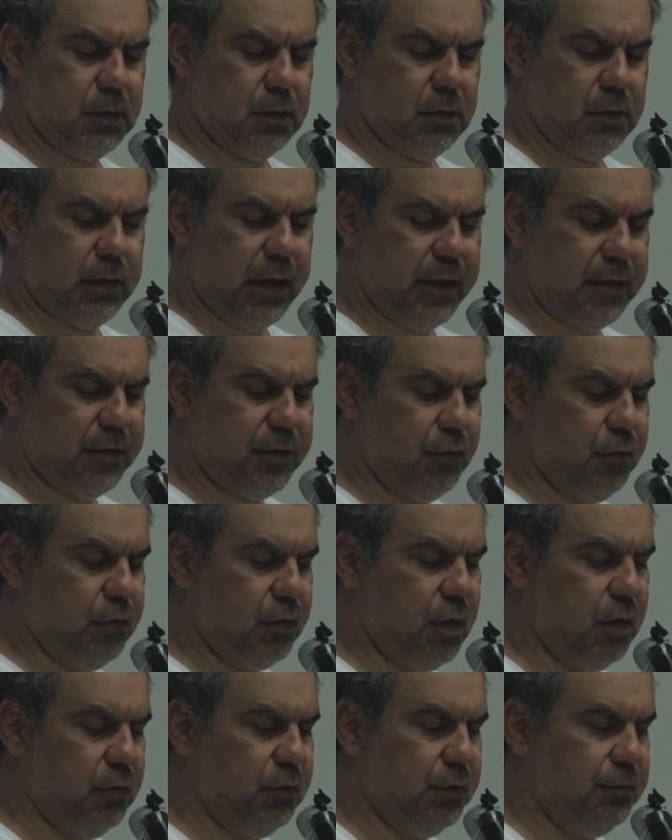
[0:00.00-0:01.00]
They thought
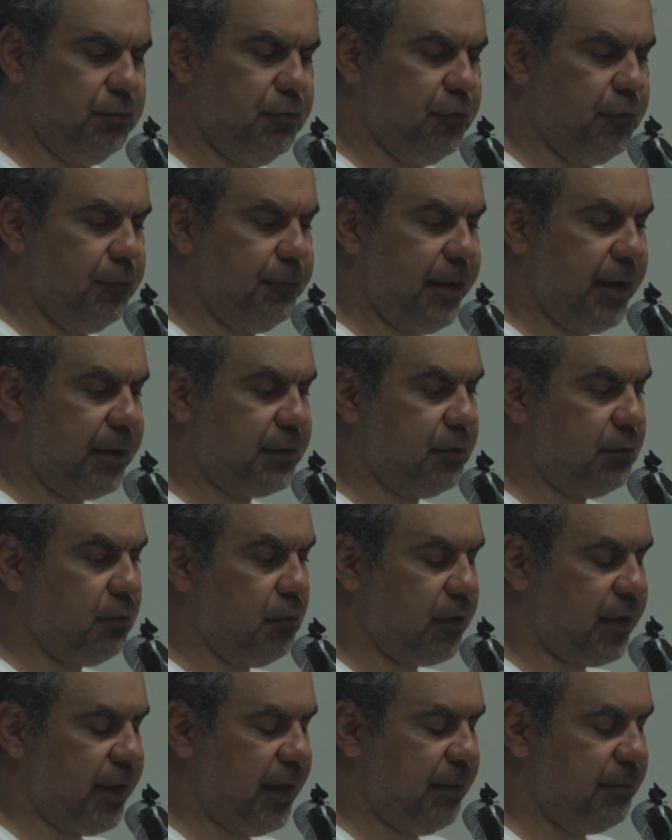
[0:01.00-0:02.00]
I would move back to
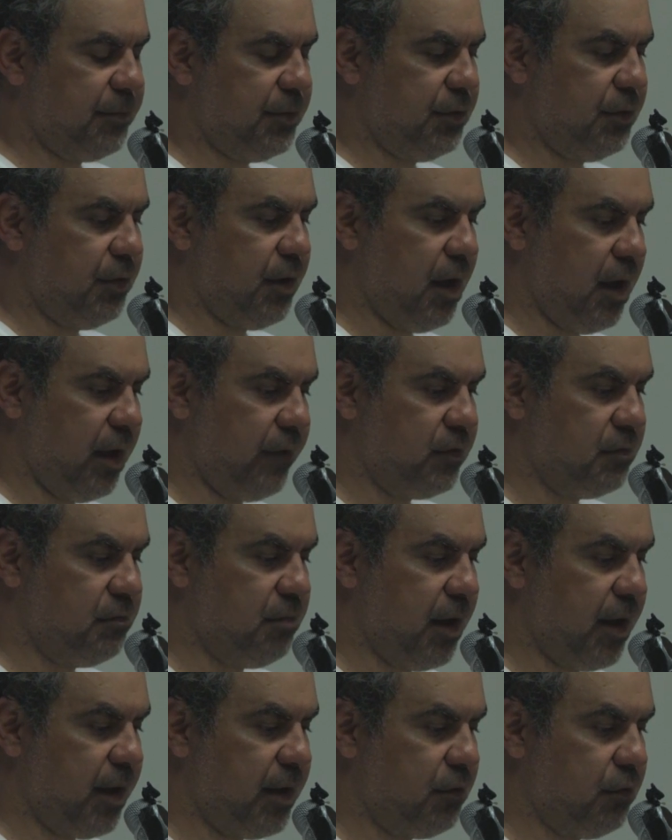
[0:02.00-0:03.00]
Rockhampton or Hervey
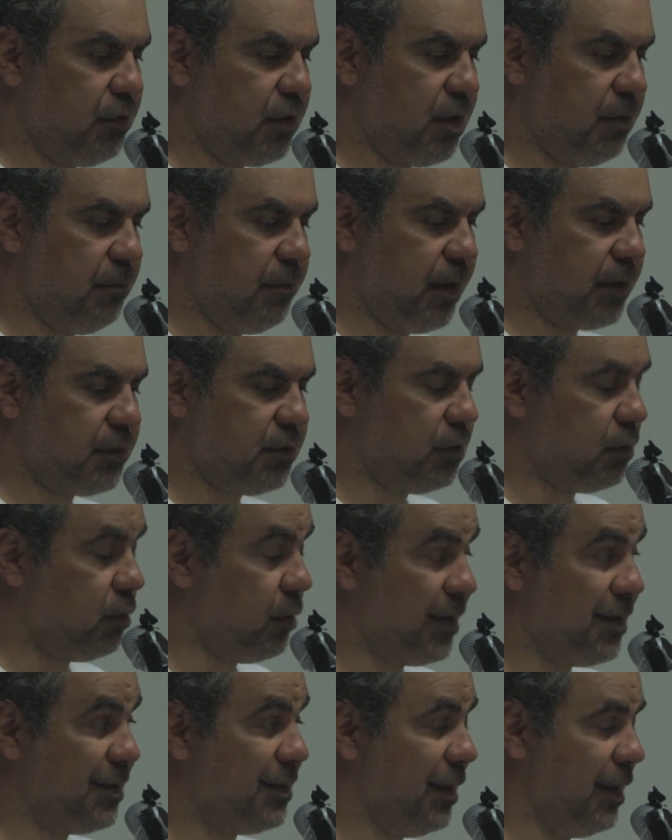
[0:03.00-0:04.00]
Bay or come back to
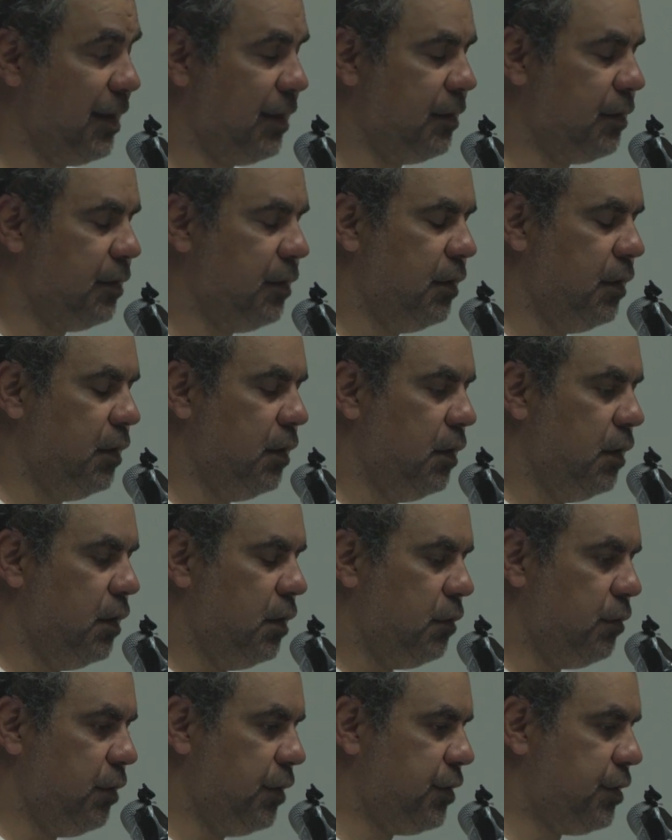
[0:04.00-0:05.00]
Queensland,
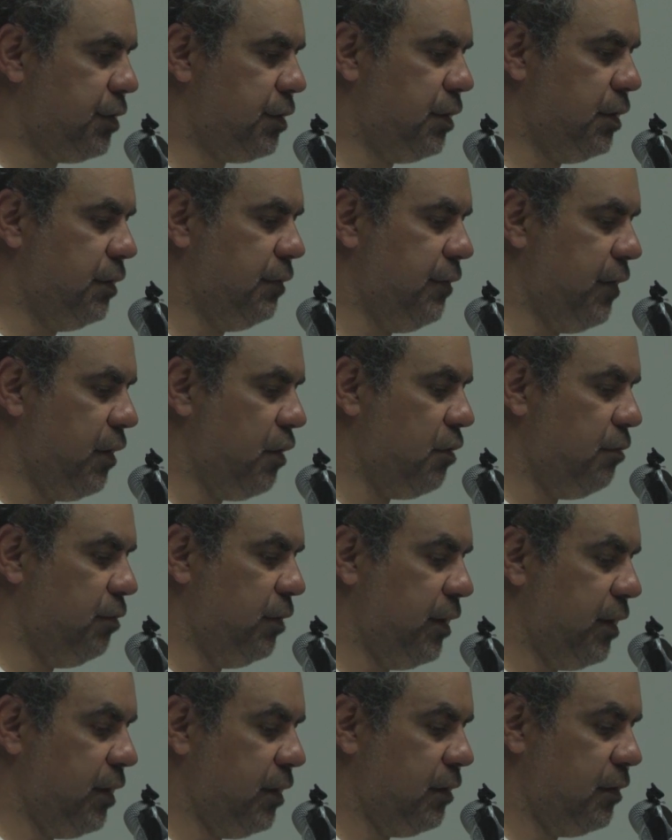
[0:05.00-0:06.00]
which
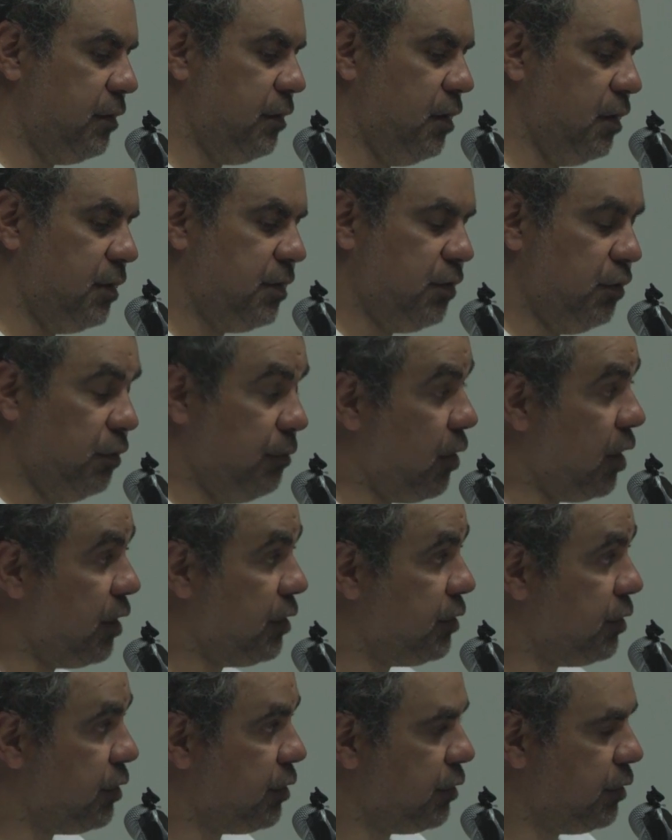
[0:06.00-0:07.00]
invariably I still might
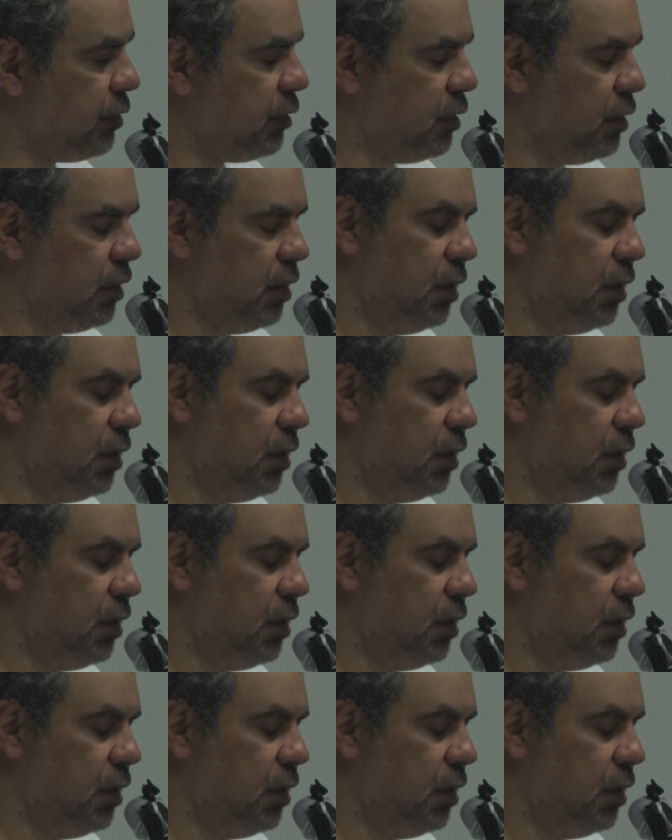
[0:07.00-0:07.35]
do.